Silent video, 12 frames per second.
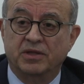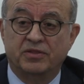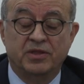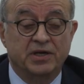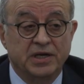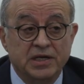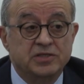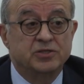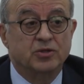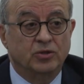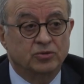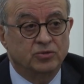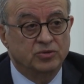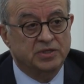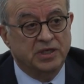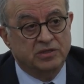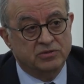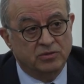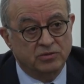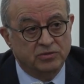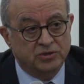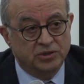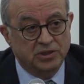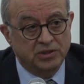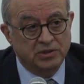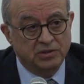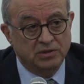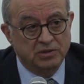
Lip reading: that there is no two-state solution,